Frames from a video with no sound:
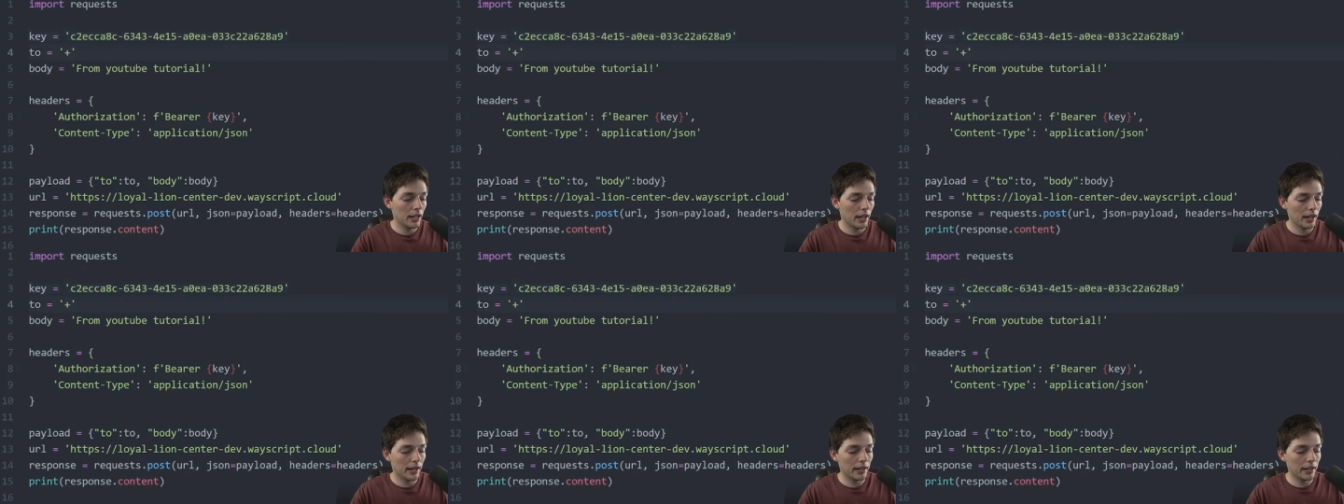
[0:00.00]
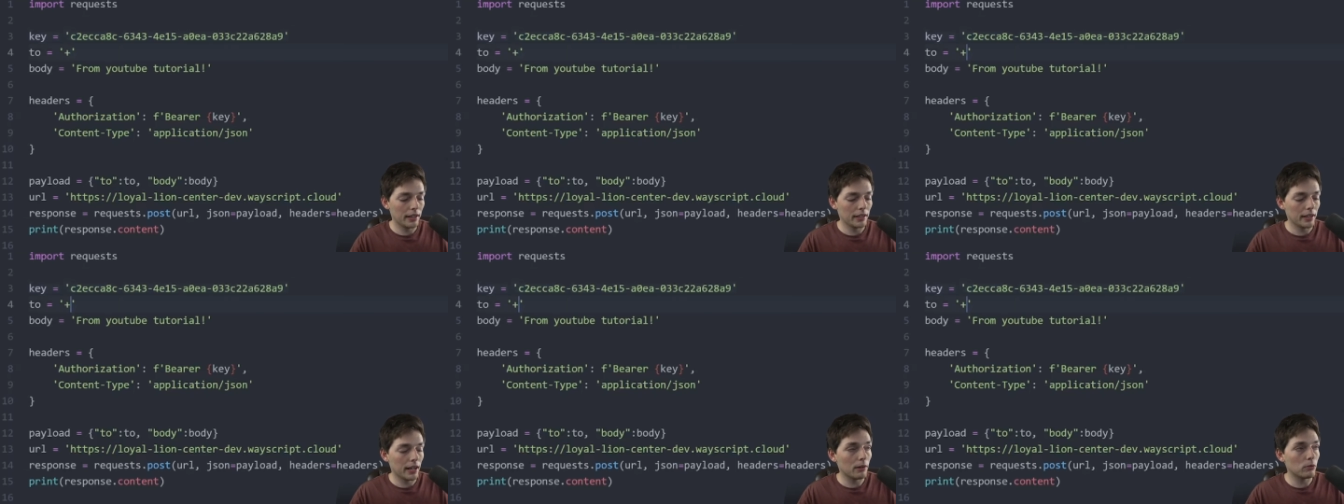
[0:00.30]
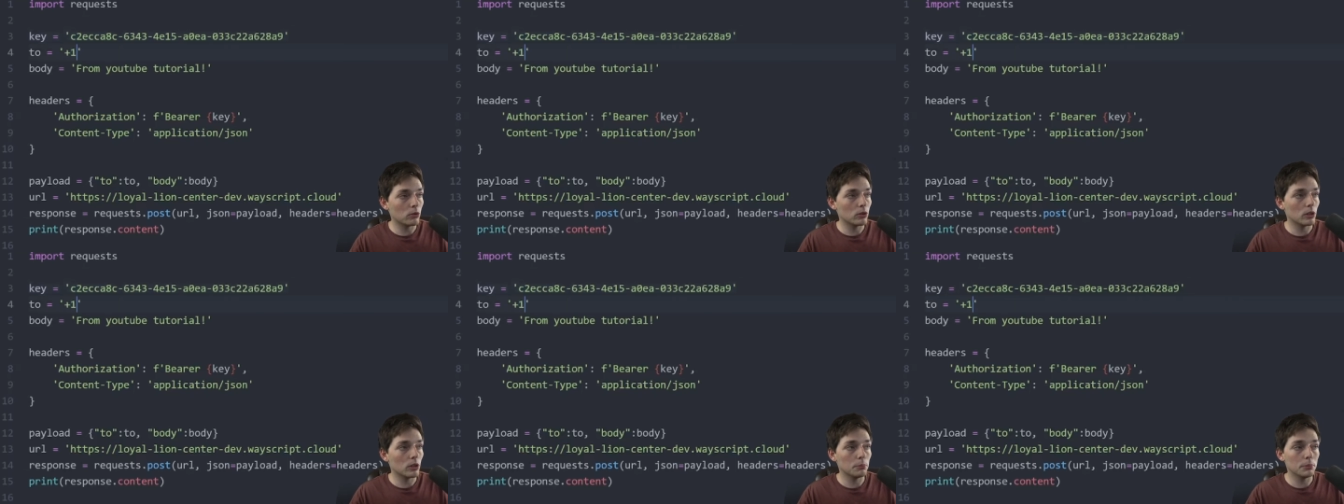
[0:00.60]
and I
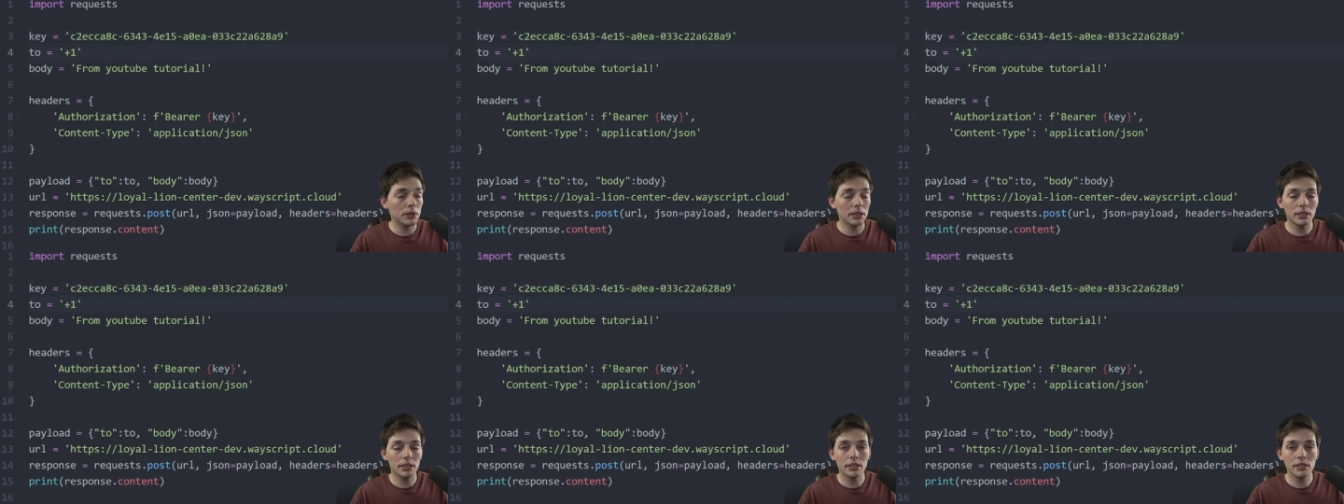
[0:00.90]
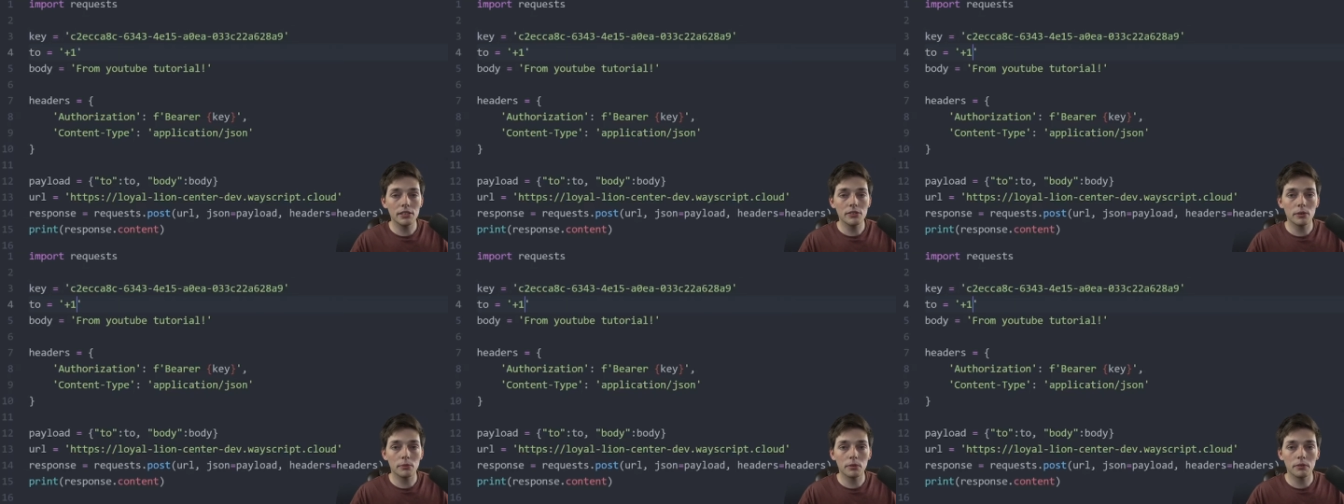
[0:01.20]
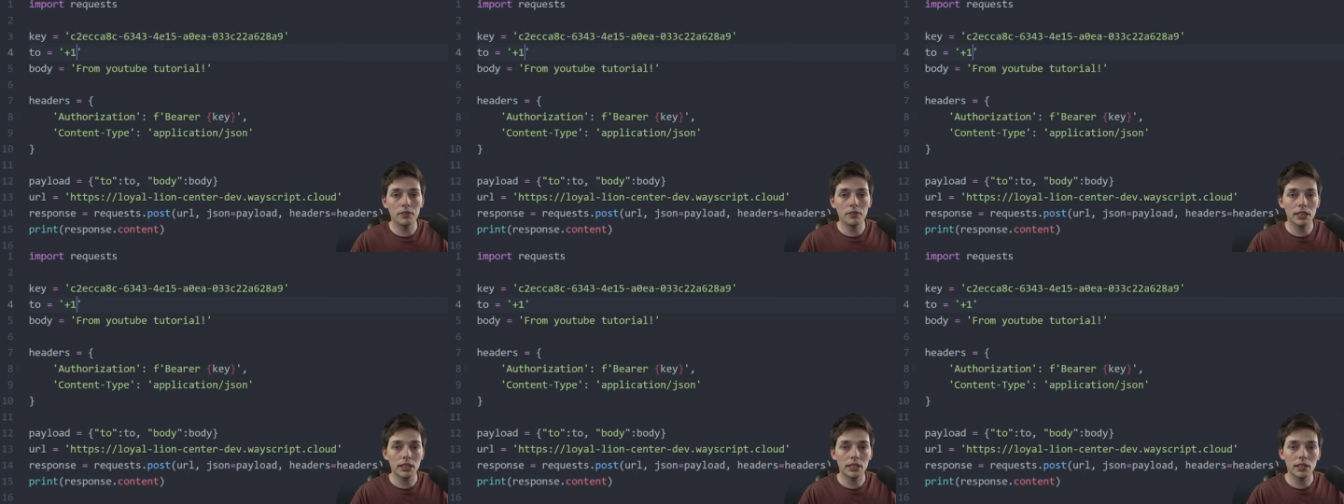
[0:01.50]
will omit this from the
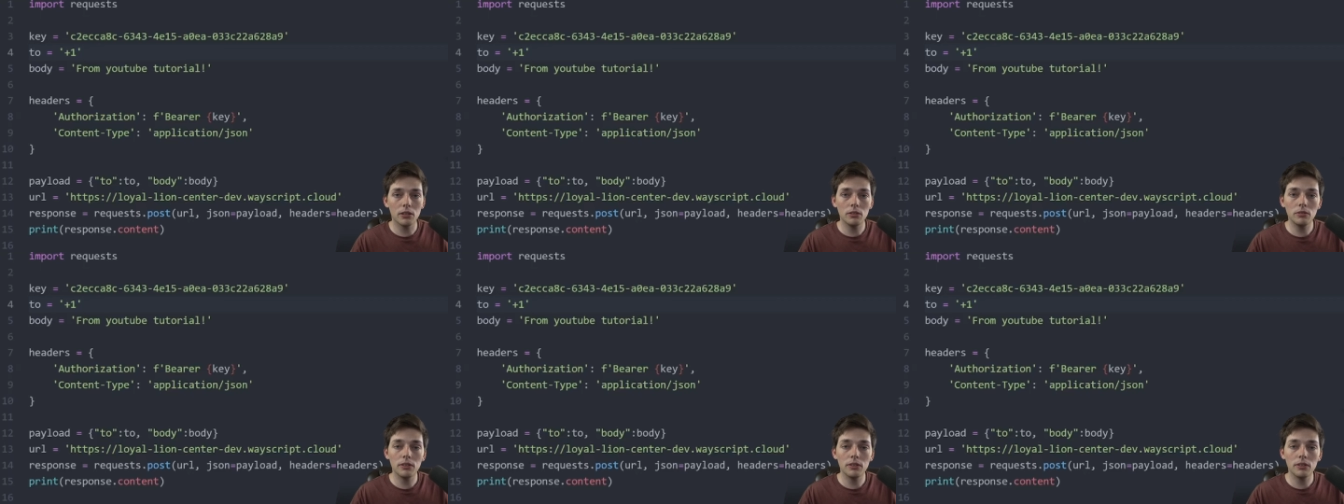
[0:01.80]
video.